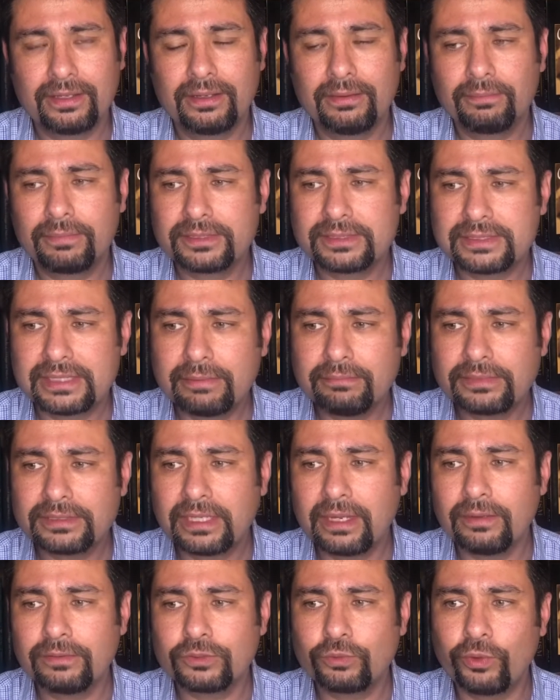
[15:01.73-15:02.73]
But
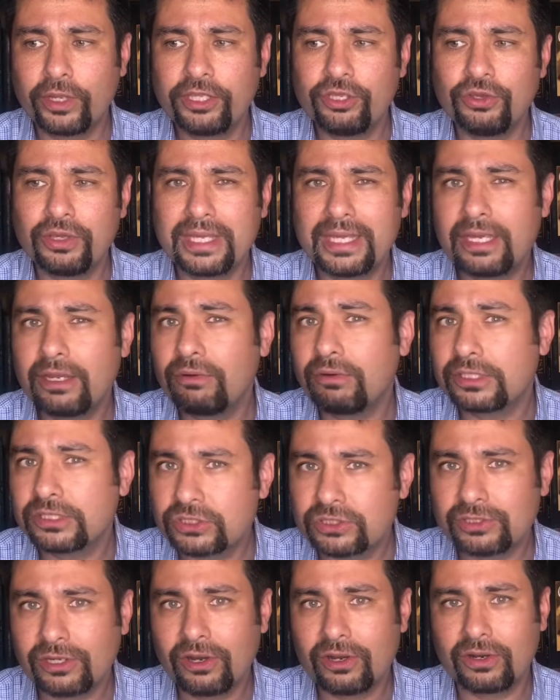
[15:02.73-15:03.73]
sometimes when you hear a
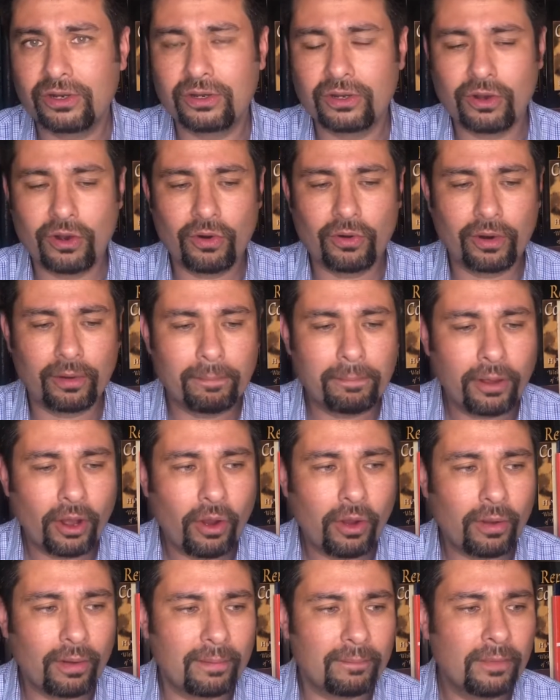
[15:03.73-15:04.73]
song or a
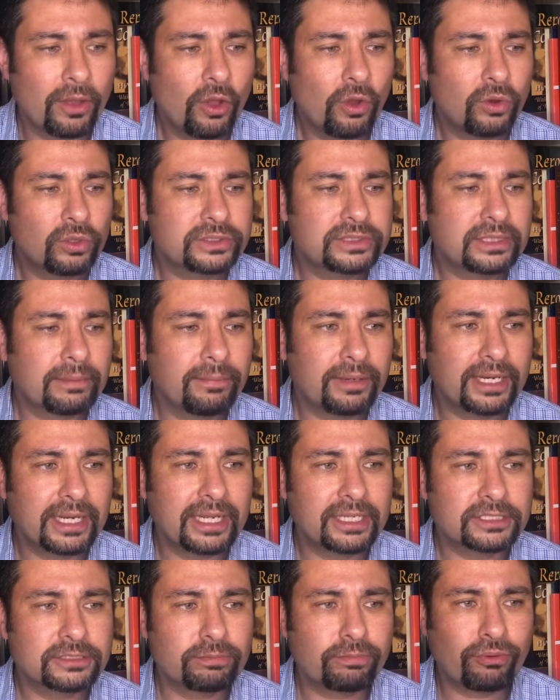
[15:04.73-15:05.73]
poem or somebody
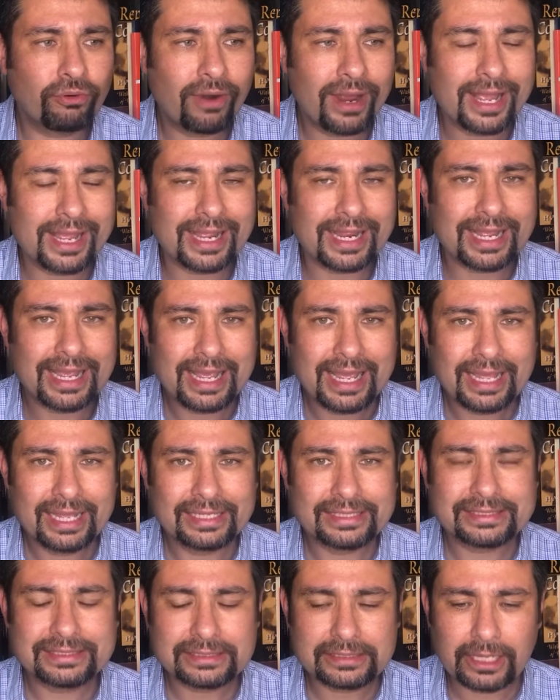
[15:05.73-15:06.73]
else praying,
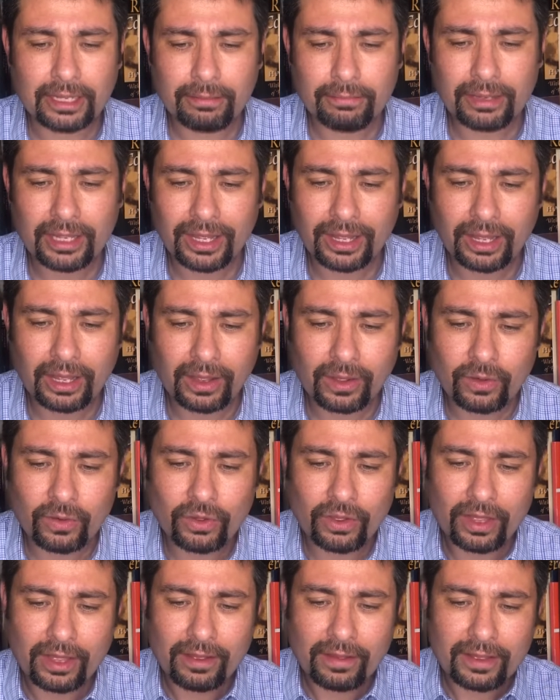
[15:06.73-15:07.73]
it somehow
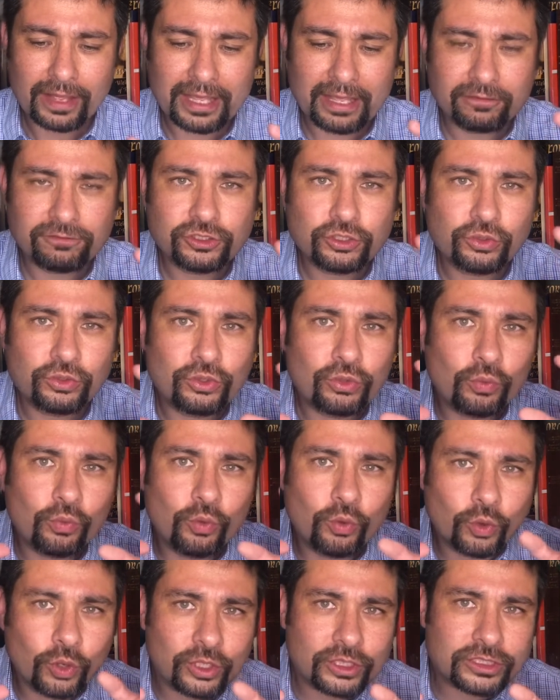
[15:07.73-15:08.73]
gives you the
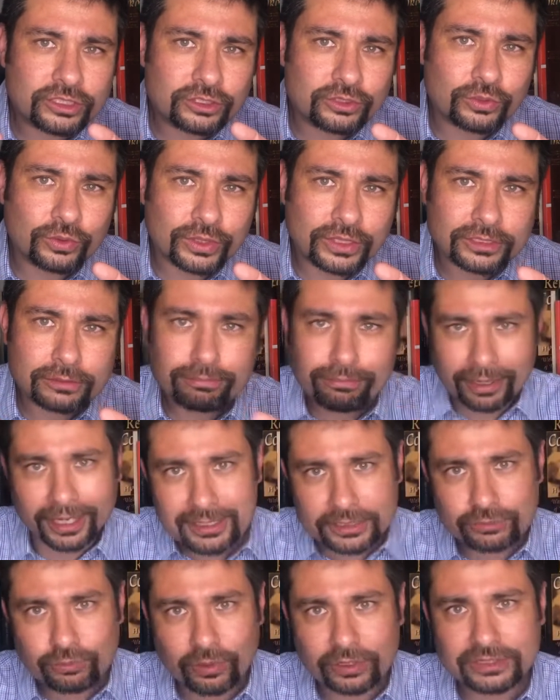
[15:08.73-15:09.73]
words to
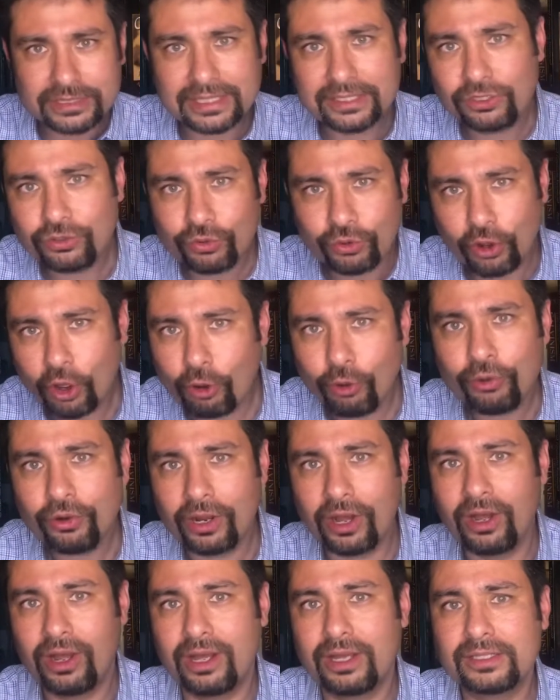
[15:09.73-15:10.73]
express what's in your own
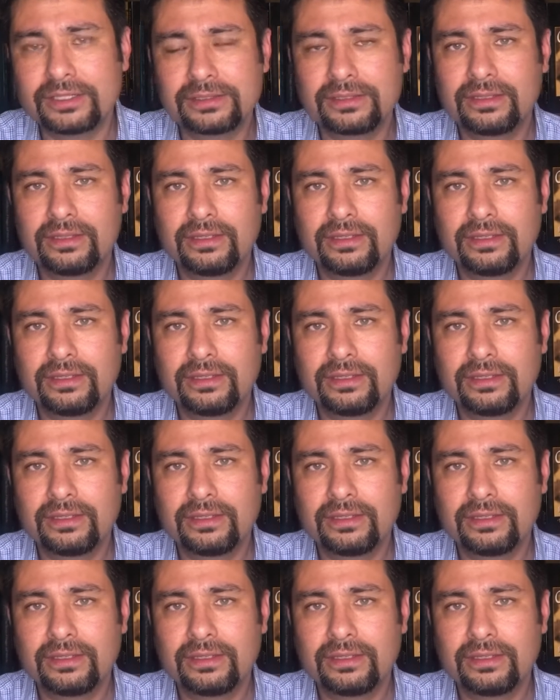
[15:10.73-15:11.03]
heart.